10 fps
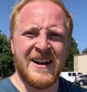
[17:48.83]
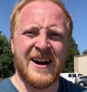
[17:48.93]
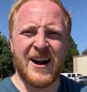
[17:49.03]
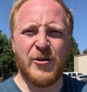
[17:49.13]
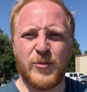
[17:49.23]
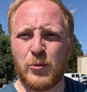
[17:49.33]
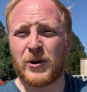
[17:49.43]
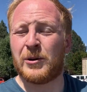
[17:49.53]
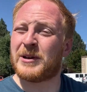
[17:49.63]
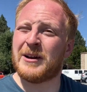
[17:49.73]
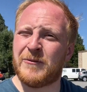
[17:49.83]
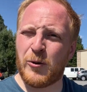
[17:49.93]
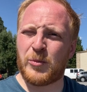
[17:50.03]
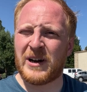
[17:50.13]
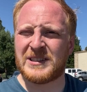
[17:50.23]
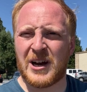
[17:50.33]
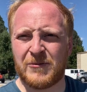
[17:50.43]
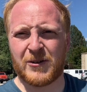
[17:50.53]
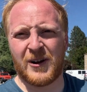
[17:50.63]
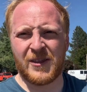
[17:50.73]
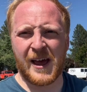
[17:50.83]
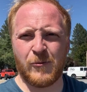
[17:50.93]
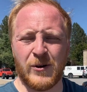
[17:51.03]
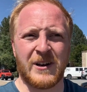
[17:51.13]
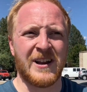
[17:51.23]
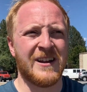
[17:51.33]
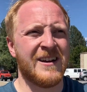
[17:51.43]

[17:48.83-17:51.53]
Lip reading: But we're able to get a full price offer on that one.